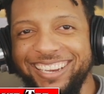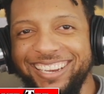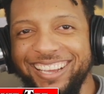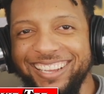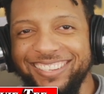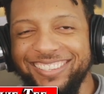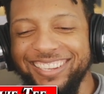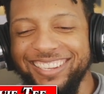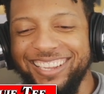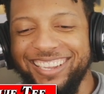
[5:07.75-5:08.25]

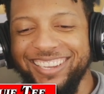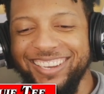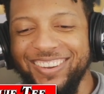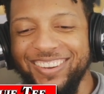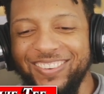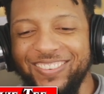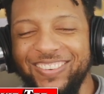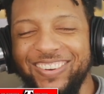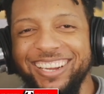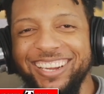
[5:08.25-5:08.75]
That's a
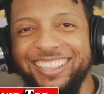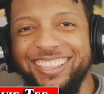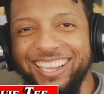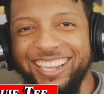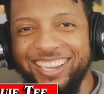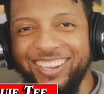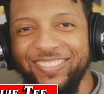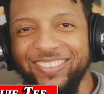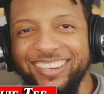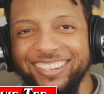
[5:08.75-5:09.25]
good one.
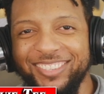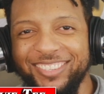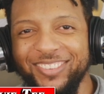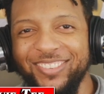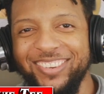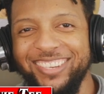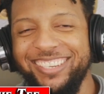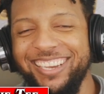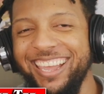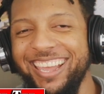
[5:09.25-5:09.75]
Thank you for the
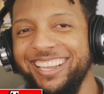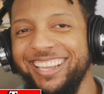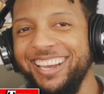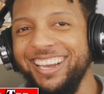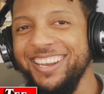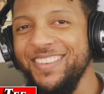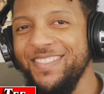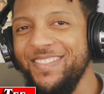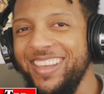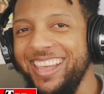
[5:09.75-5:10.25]
super chat.
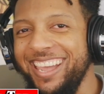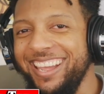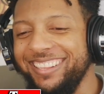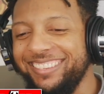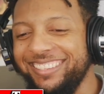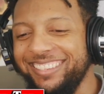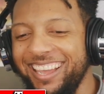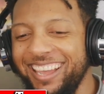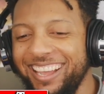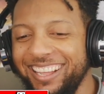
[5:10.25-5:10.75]
Gunny Man
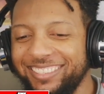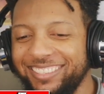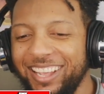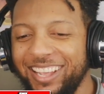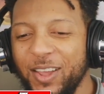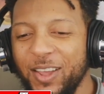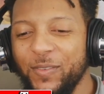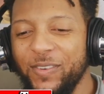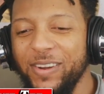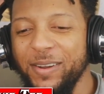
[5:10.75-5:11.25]
says,
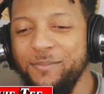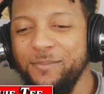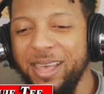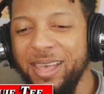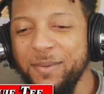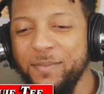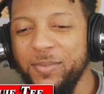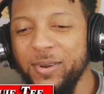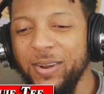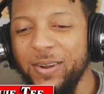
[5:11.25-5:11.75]

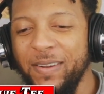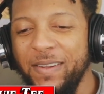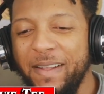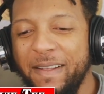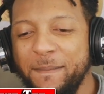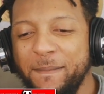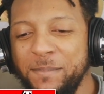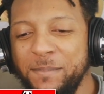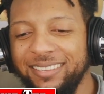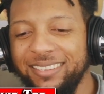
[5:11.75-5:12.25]
remember
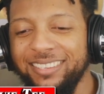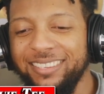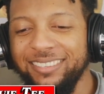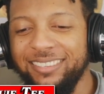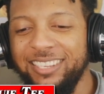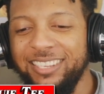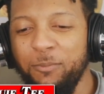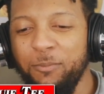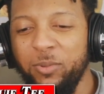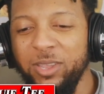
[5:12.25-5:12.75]

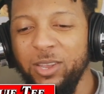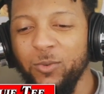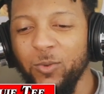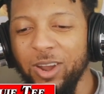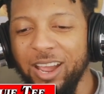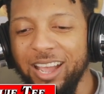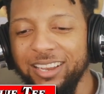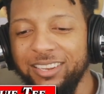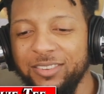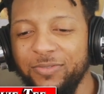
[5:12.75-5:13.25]
Mississippi
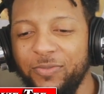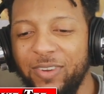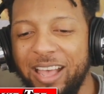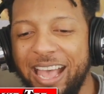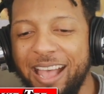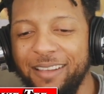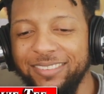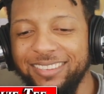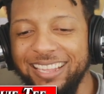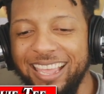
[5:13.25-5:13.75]
Rush?
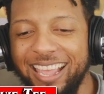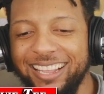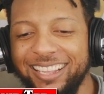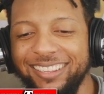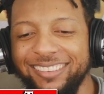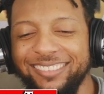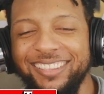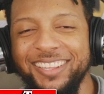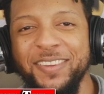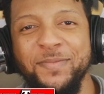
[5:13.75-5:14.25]
5
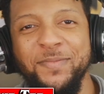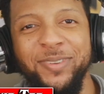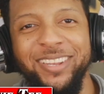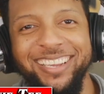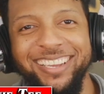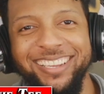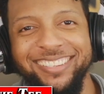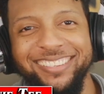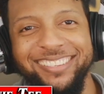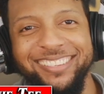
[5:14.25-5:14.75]
seconds, then
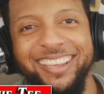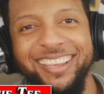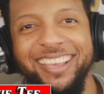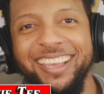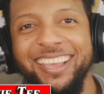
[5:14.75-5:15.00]
blitz.